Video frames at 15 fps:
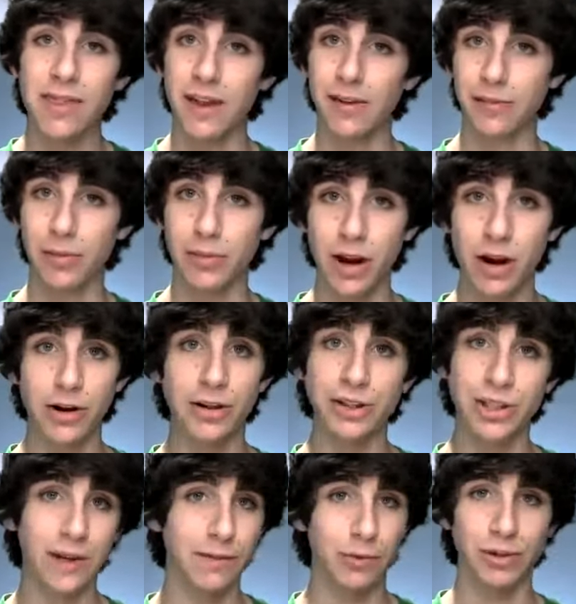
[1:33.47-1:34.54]
Then from there, you
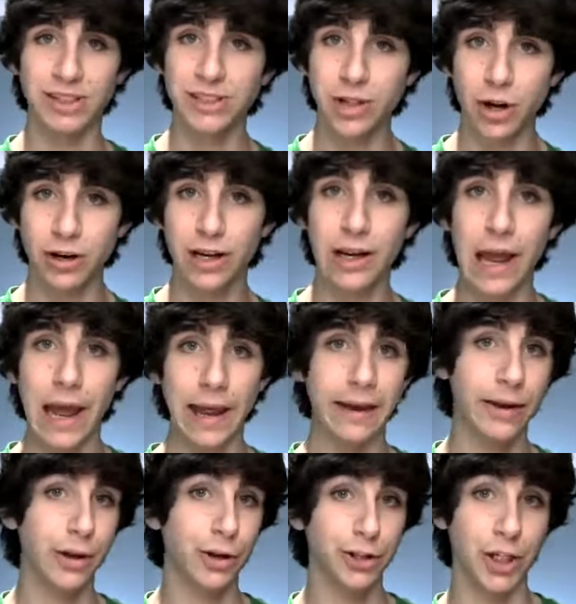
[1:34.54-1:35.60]
just have to restart it
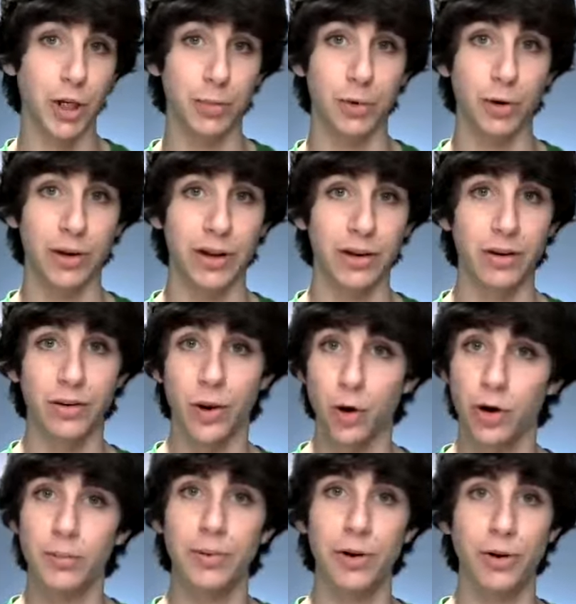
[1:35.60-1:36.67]
and you're jailbroken.
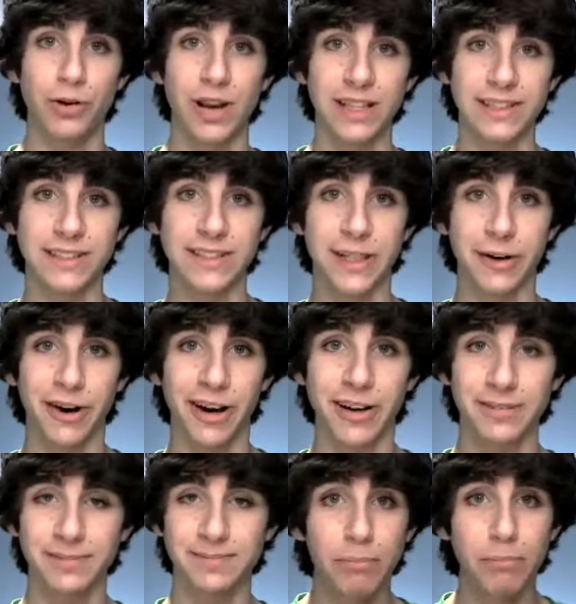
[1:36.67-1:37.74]
No computer
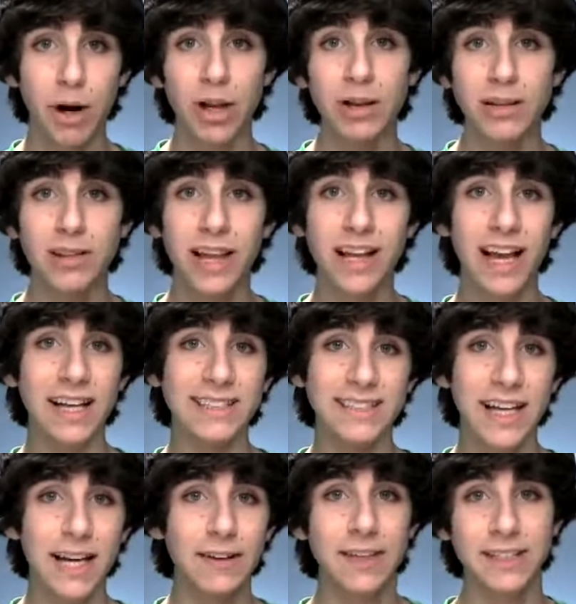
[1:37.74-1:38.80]
necessary. But, like I
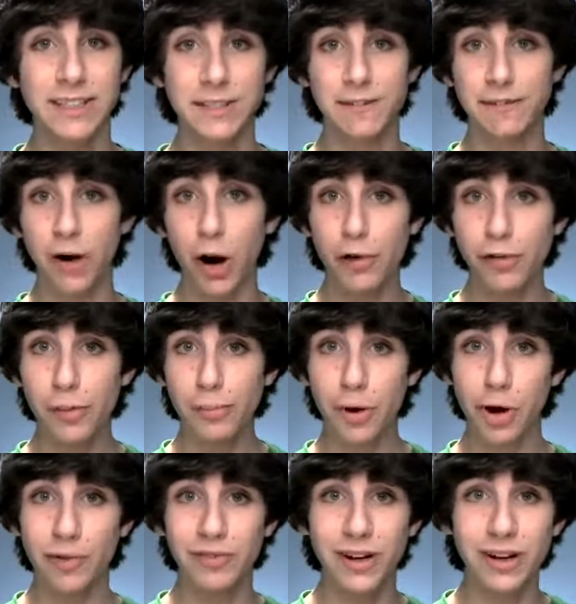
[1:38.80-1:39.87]
said, this is far from
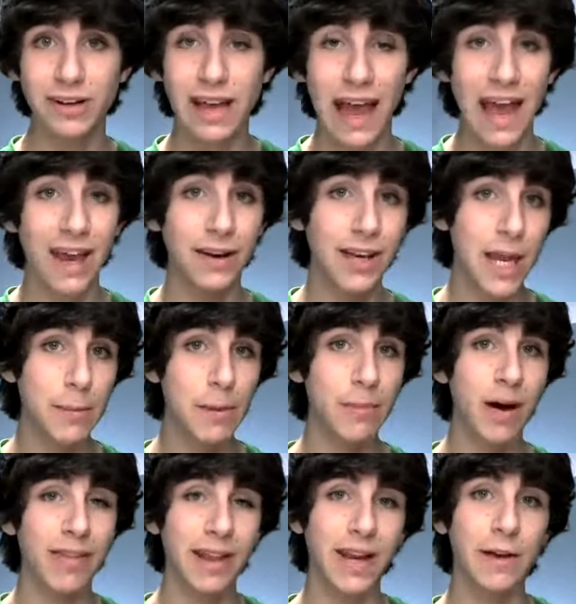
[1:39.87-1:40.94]
perfect, and keep in
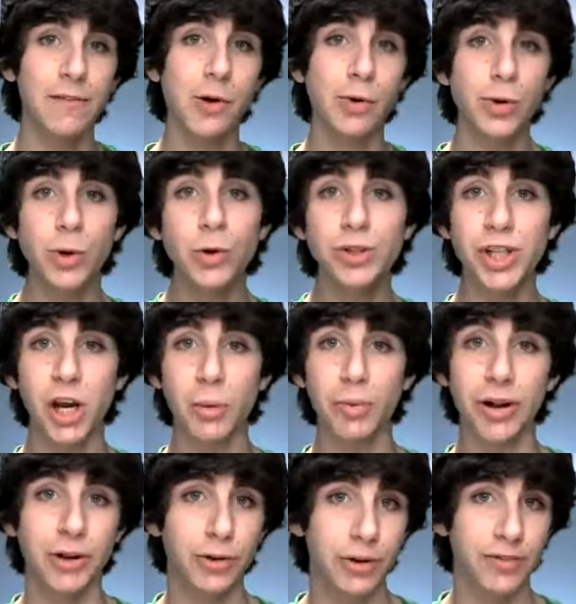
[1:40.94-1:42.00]
mind that if you do
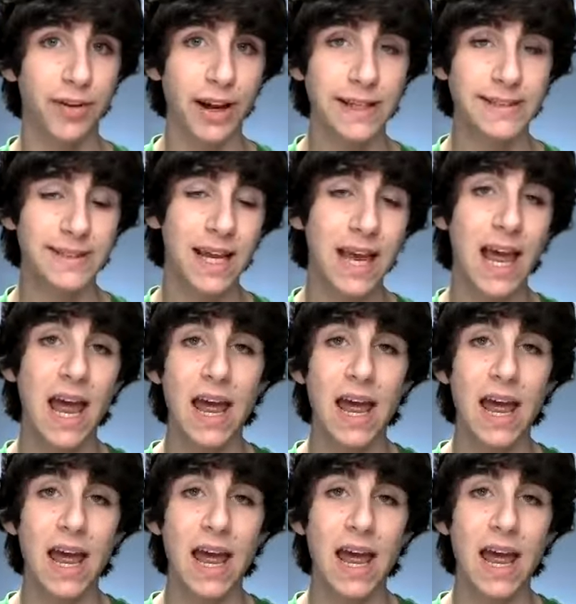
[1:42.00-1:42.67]
jailbreak your device,